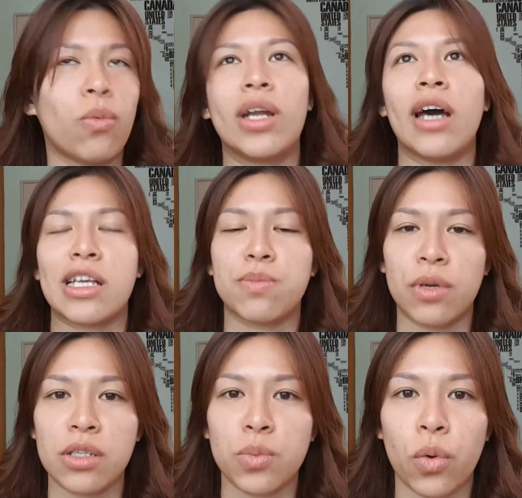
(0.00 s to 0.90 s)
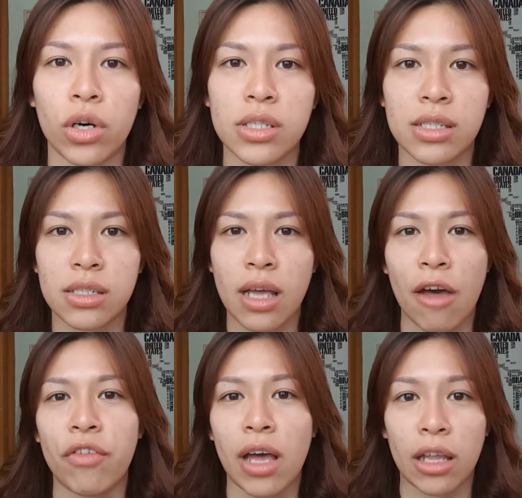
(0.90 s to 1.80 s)
her experience was
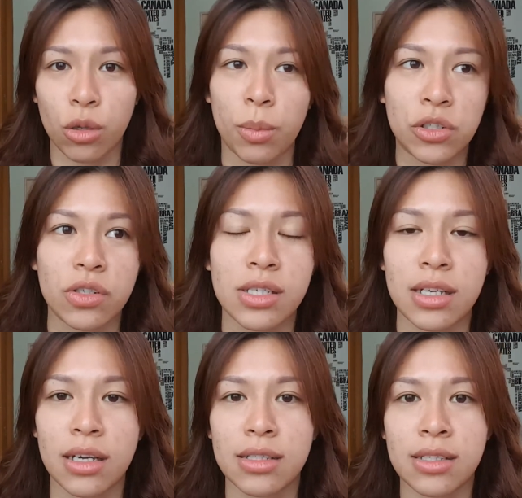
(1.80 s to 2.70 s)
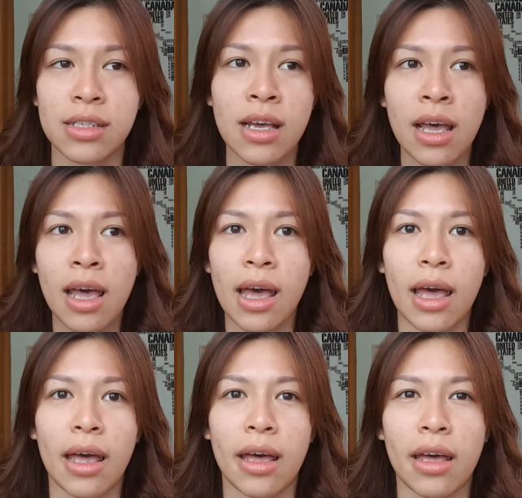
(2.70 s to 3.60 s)
having endometriosis
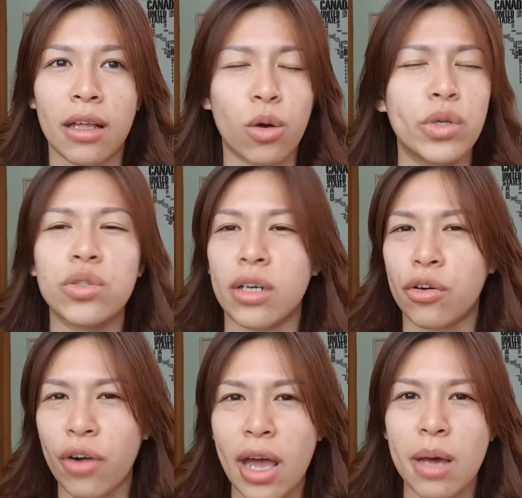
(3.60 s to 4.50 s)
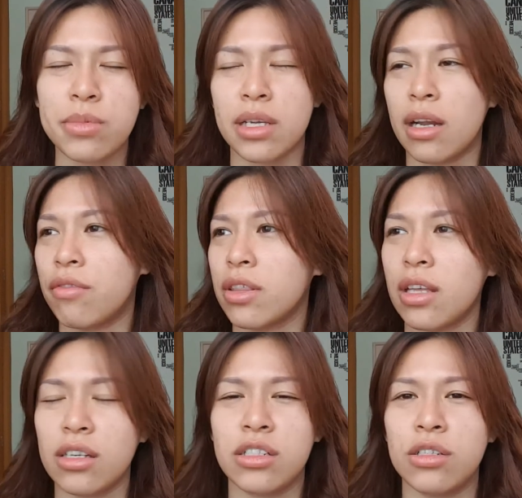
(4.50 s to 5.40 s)
and going through the cramps and
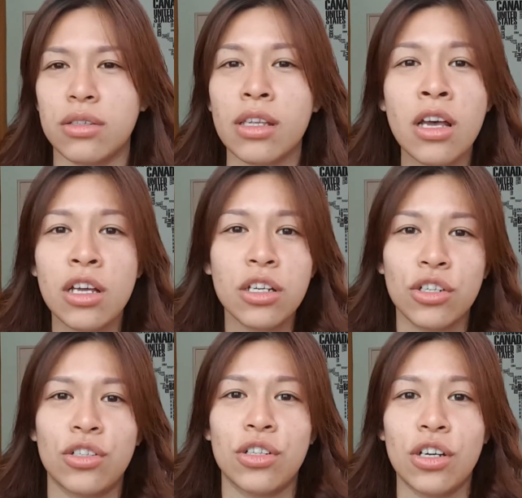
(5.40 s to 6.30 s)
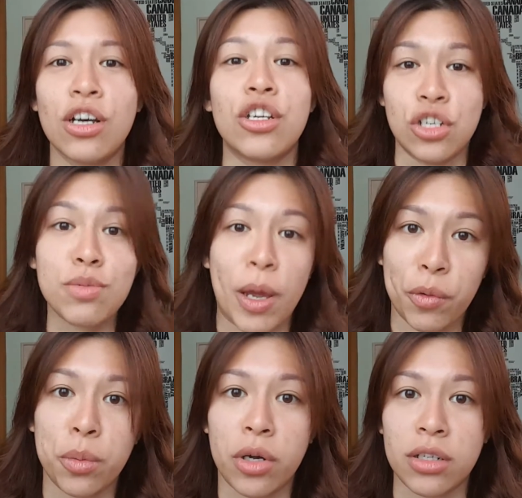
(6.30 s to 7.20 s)
everything. She's my
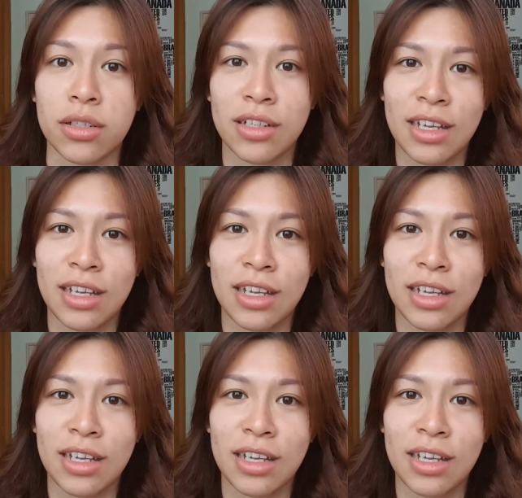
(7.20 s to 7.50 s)
role model.